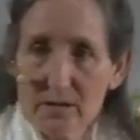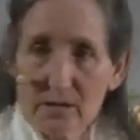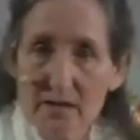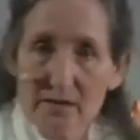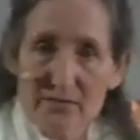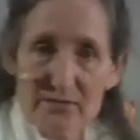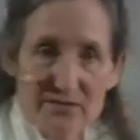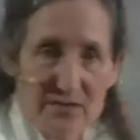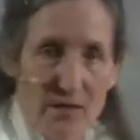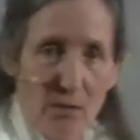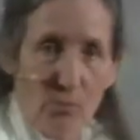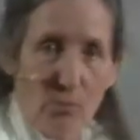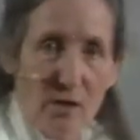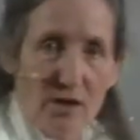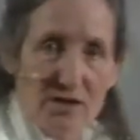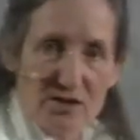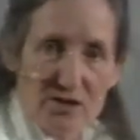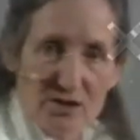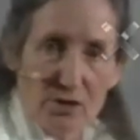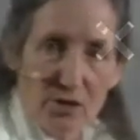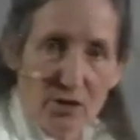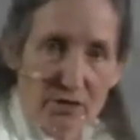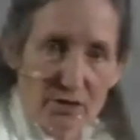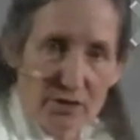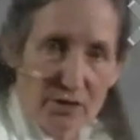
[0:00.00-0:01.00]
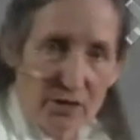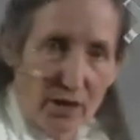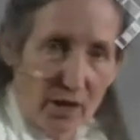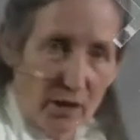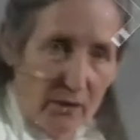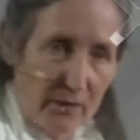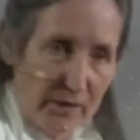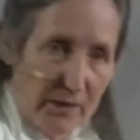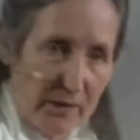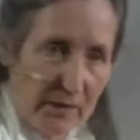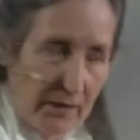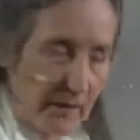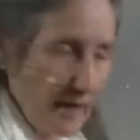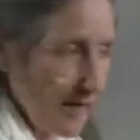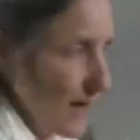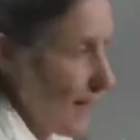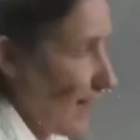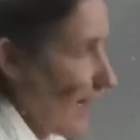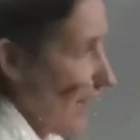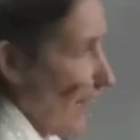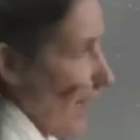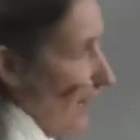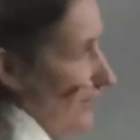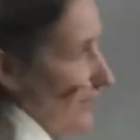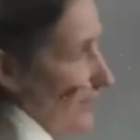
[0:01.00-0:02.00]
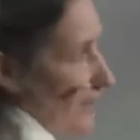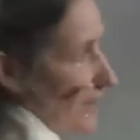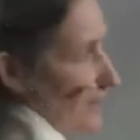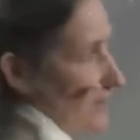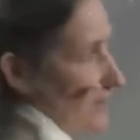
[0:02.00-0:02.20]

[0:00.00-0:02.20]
If someone's not going and